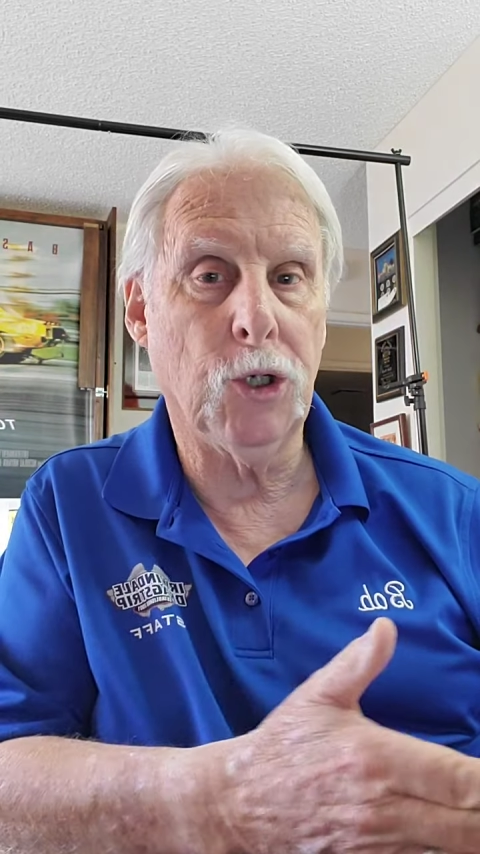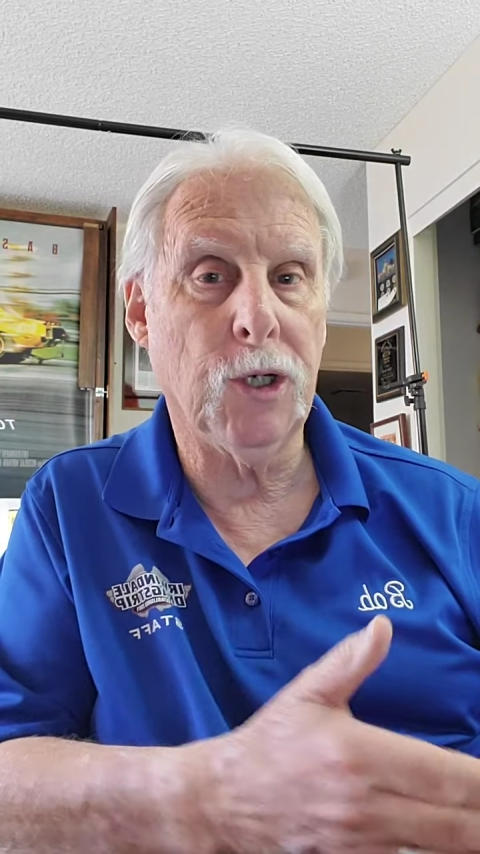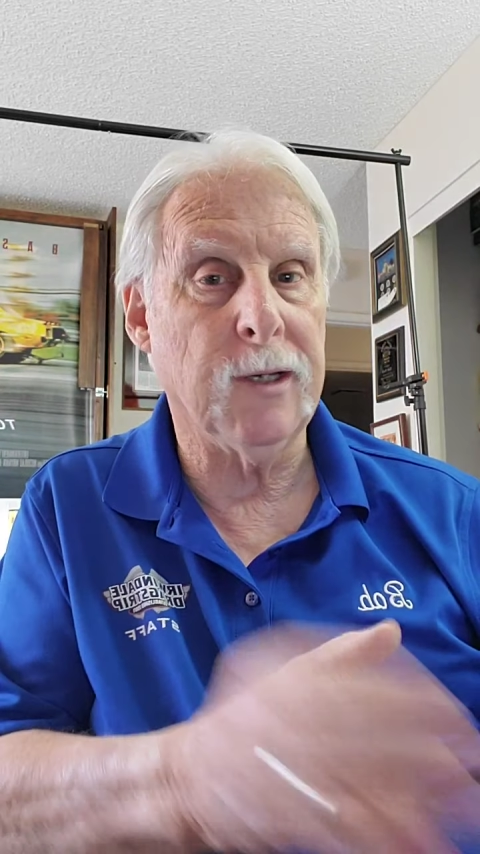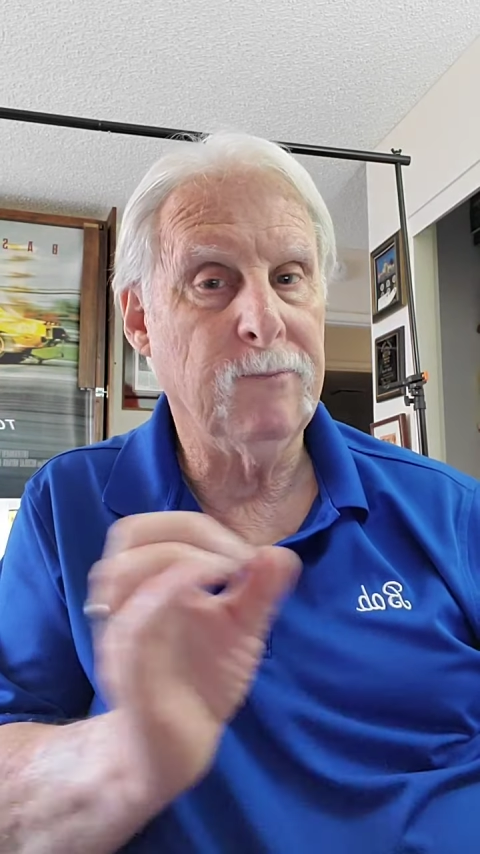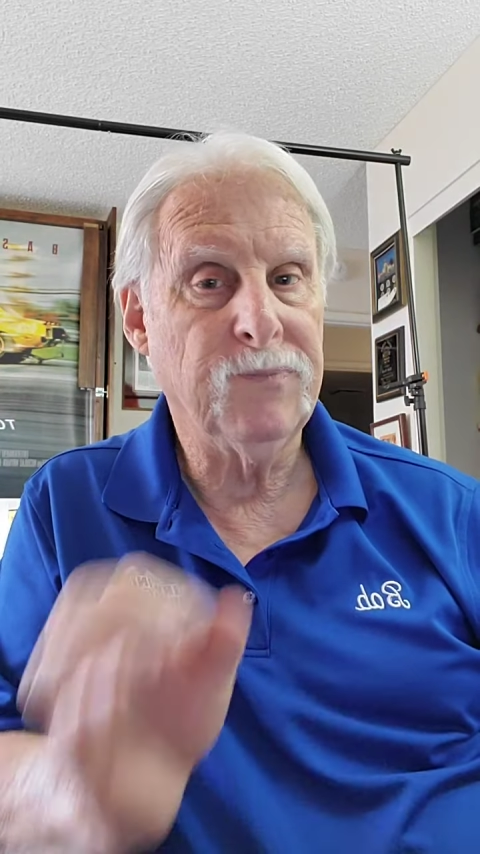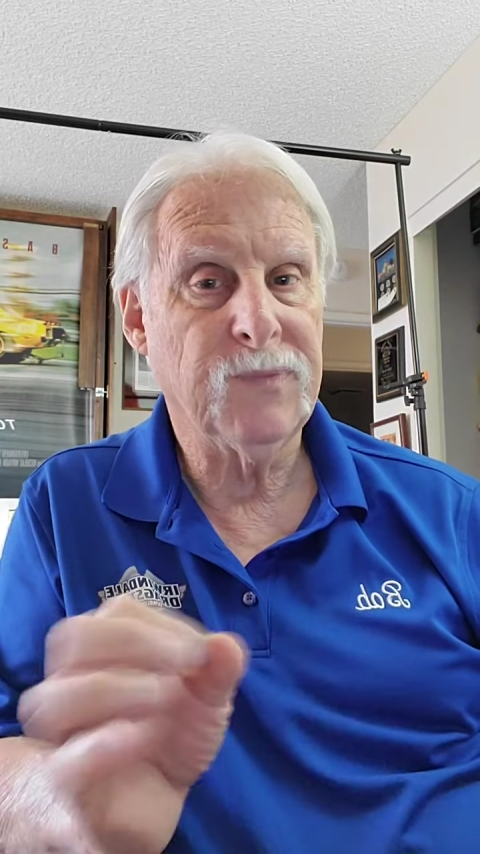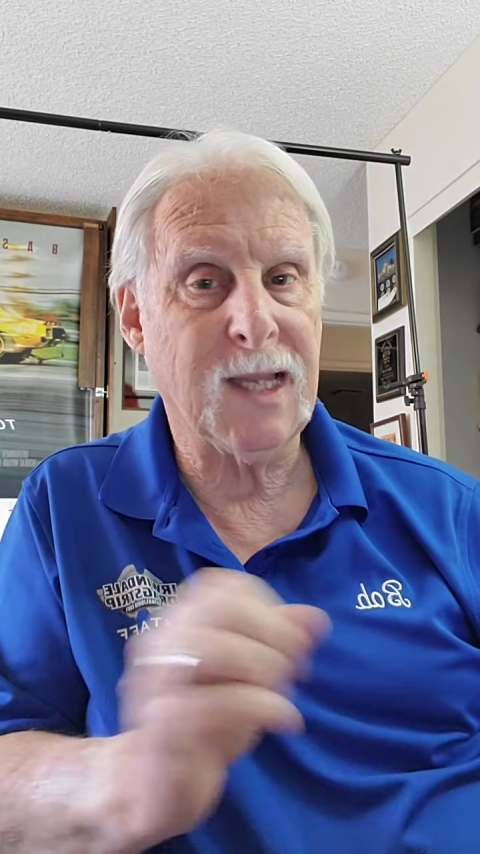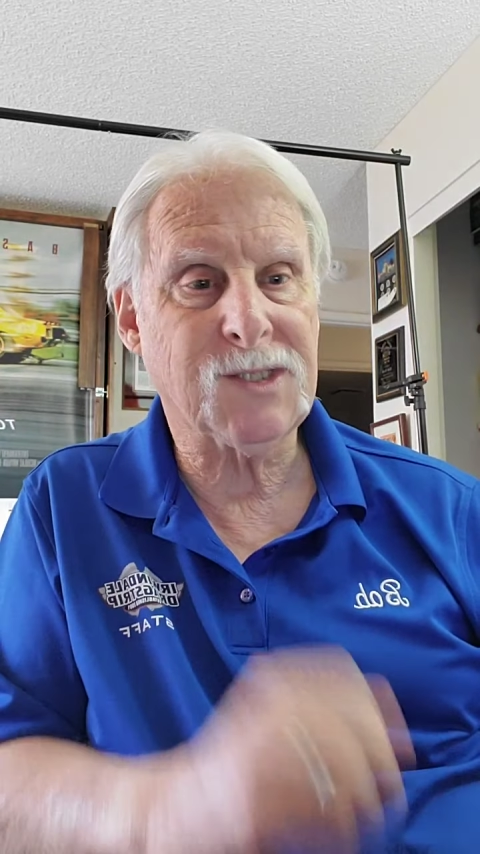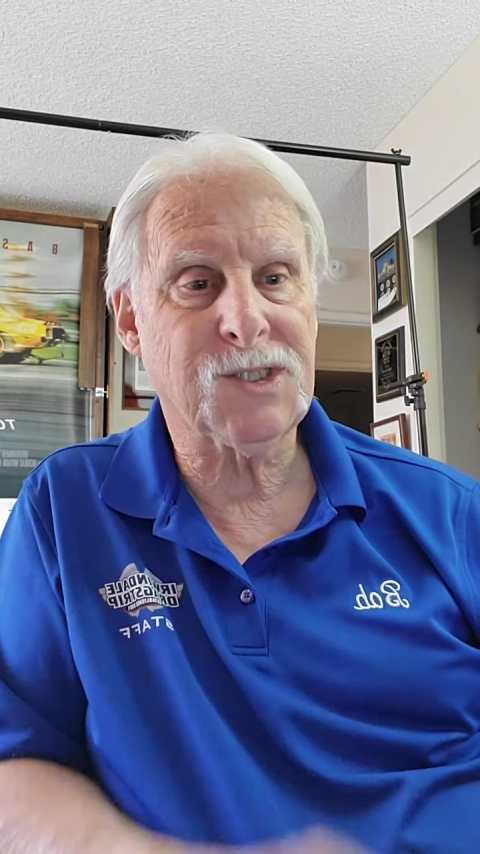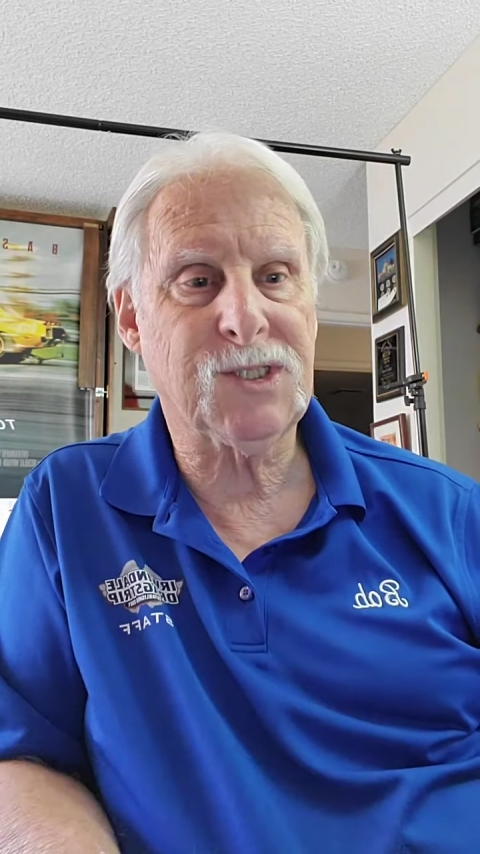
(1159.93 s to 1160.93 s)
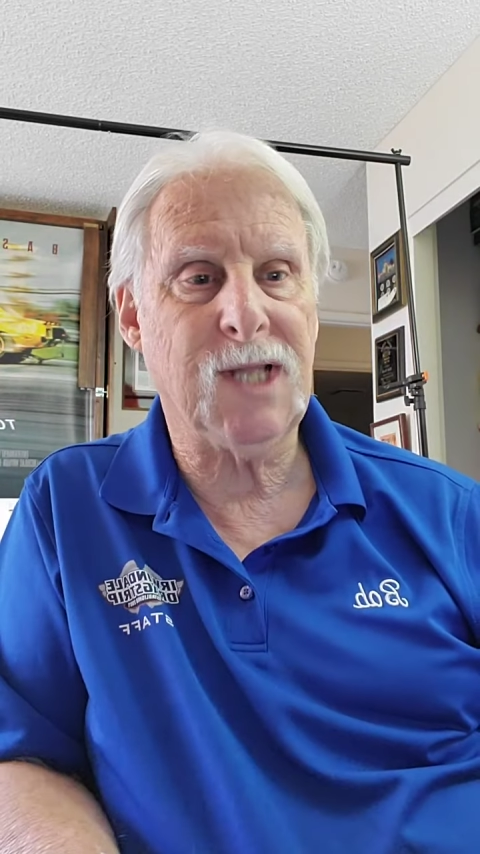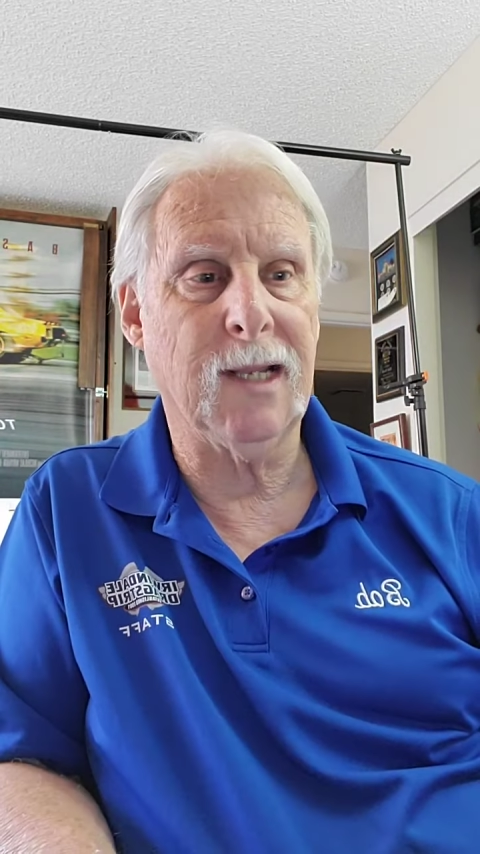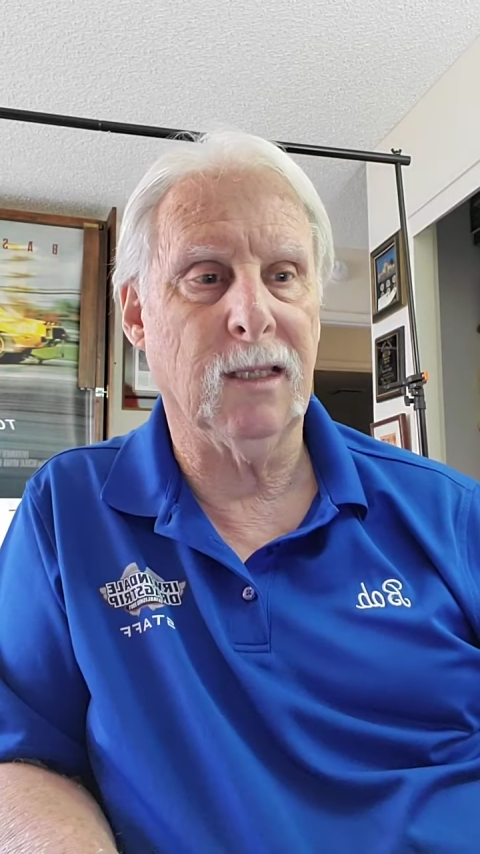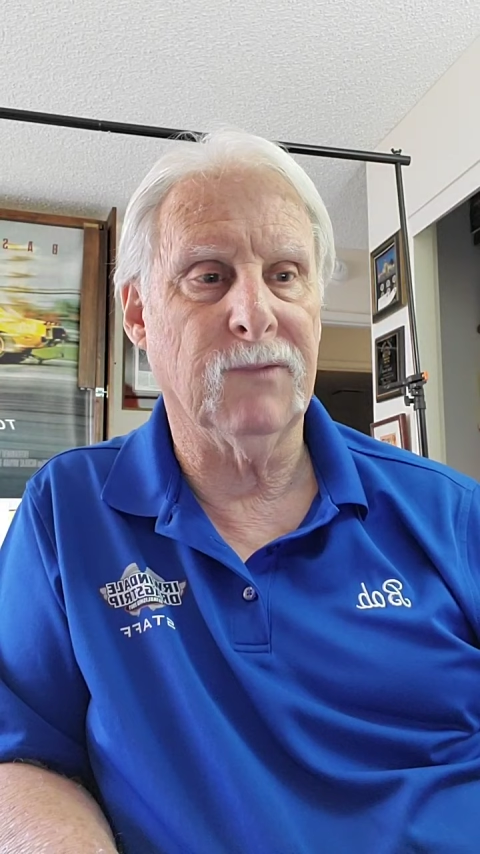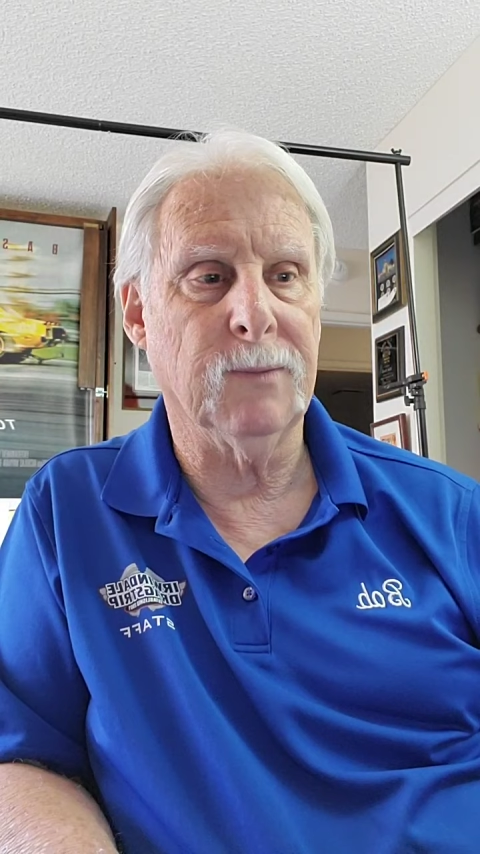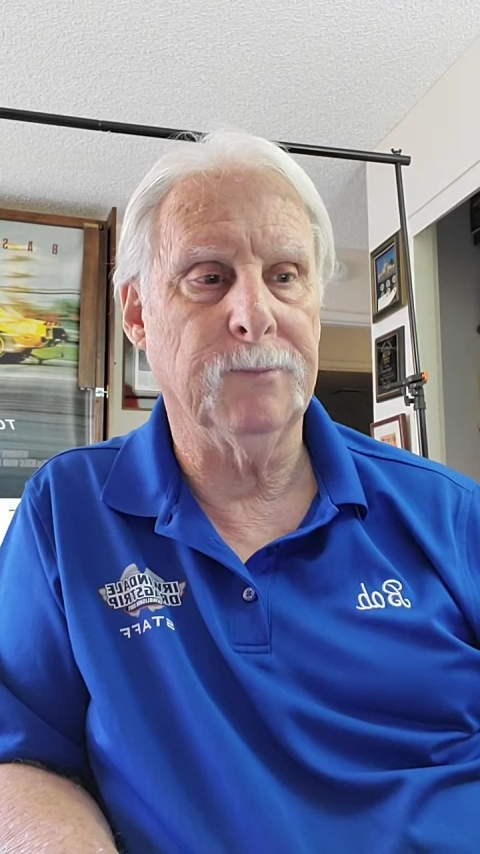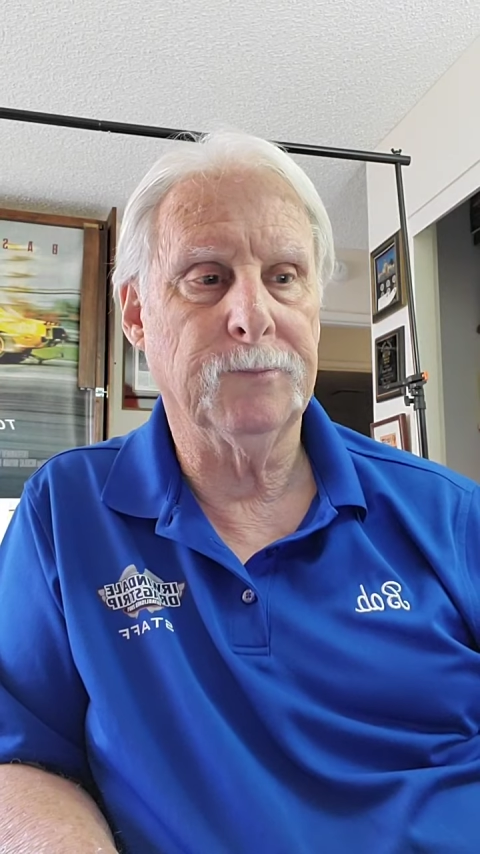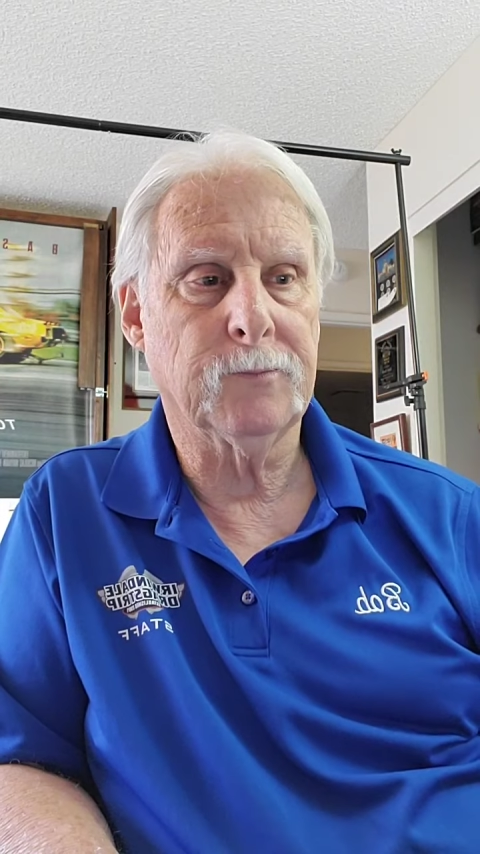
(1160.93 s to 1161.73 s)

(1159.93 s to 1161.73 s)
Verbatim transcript: hood. That's the style of them.